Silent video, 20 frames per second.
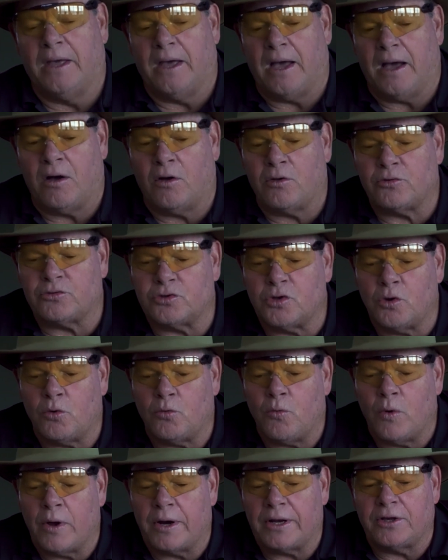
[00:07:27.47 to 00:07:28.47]
I also
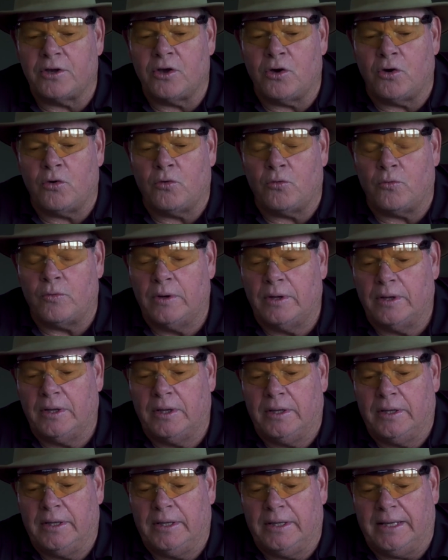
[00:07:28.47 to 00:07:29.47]
want to go
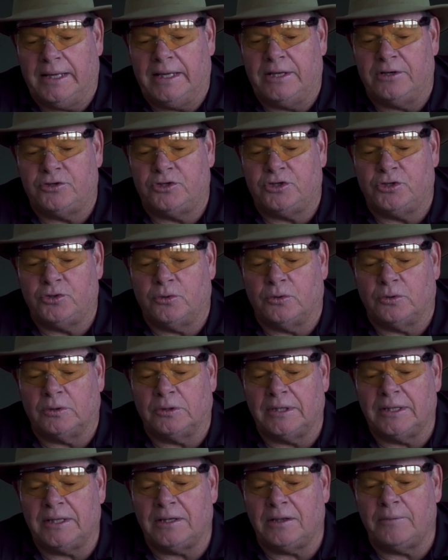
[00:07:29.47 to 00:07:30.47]
into a
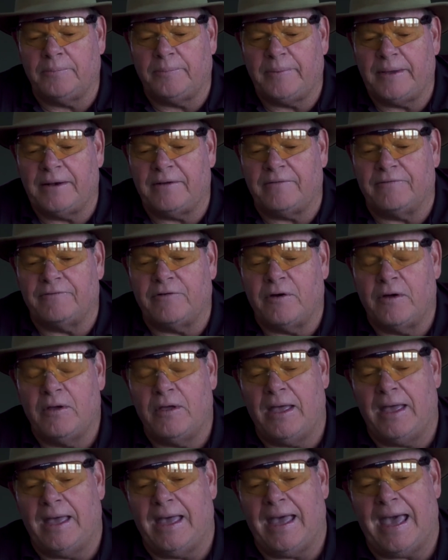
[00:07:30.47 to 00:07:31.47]
little bit of
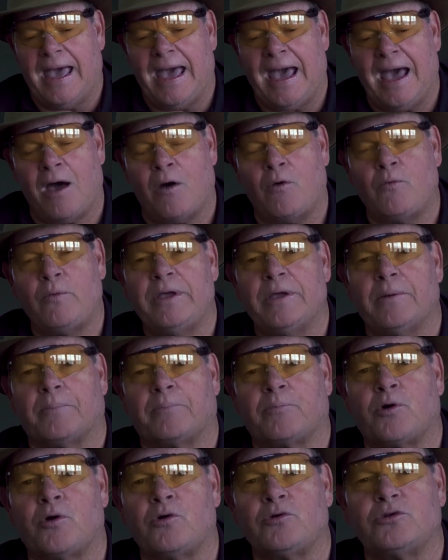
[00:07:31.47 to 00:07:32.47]
how we
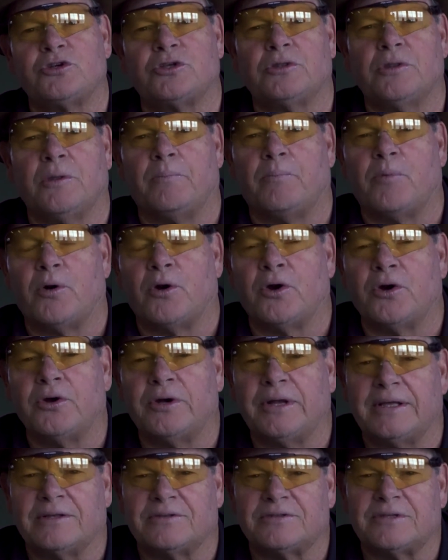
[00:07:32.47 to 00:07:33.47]
approach the
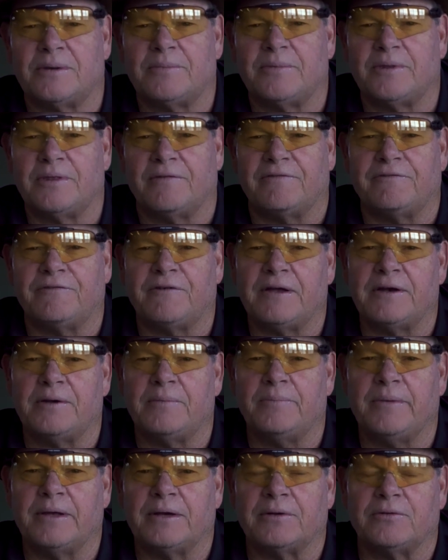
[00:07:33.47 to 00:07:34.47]
bird and some of the
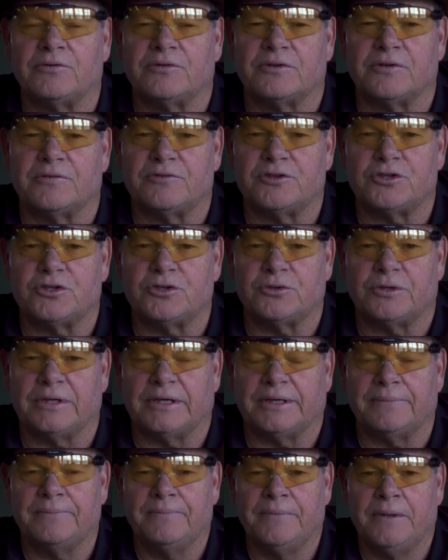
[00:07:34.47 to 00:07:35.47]
fundamentals of
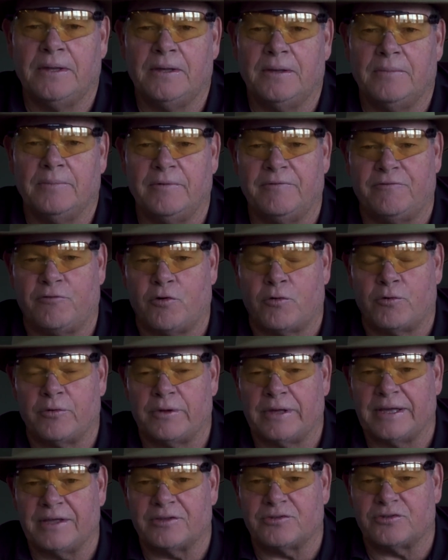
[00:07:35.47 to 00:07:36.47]
shooting before
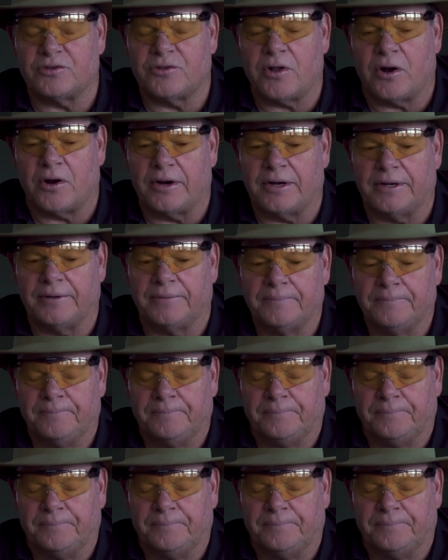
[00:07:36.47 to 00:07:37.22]
we get started.